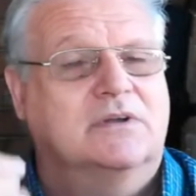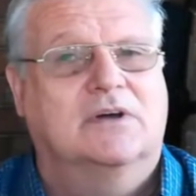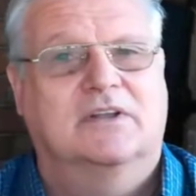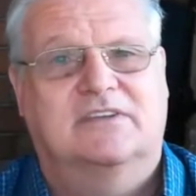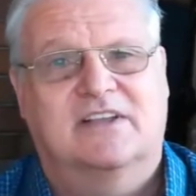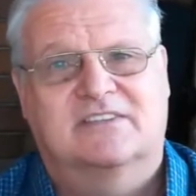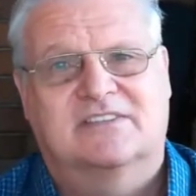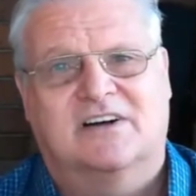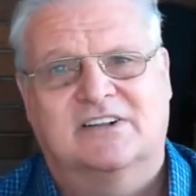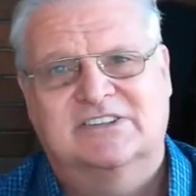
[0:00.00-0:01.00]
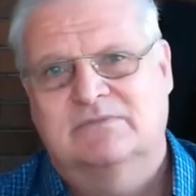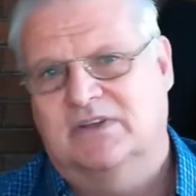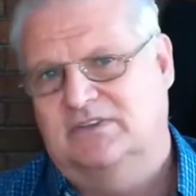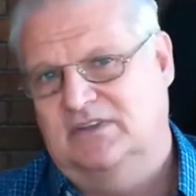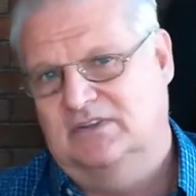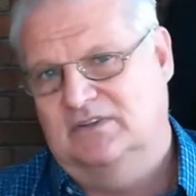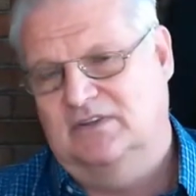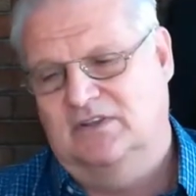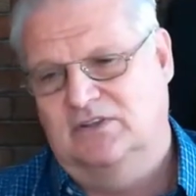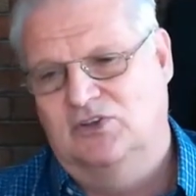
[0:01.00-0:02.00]
It's the ultimate
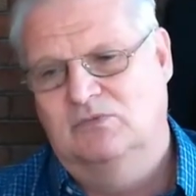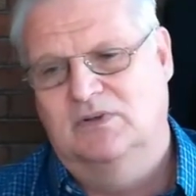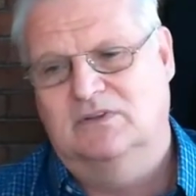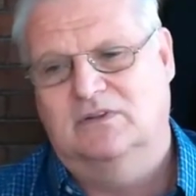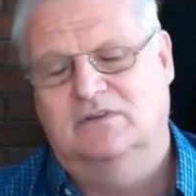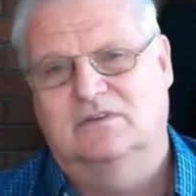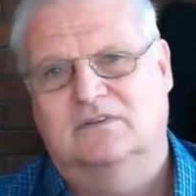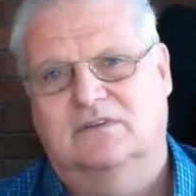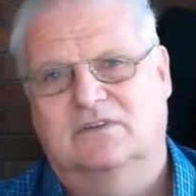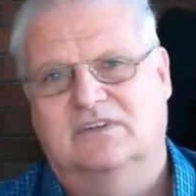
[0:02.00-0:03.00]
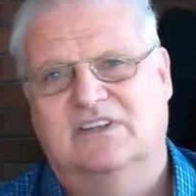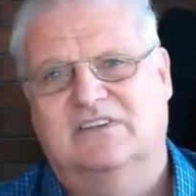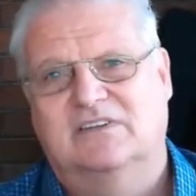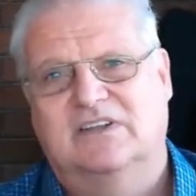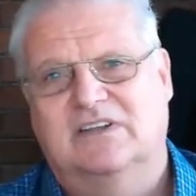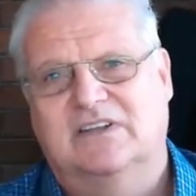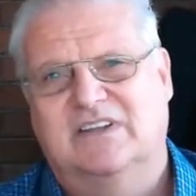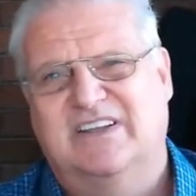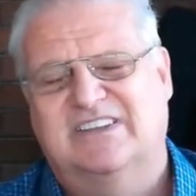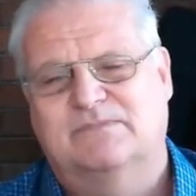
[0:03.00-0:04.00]
in human
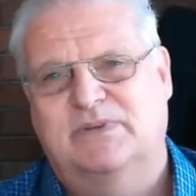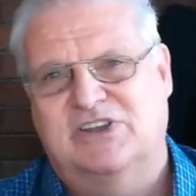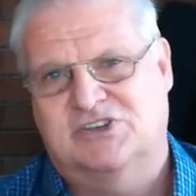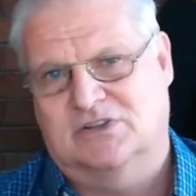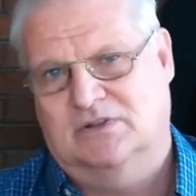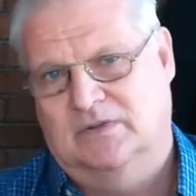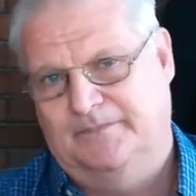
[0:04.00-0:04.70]
expression.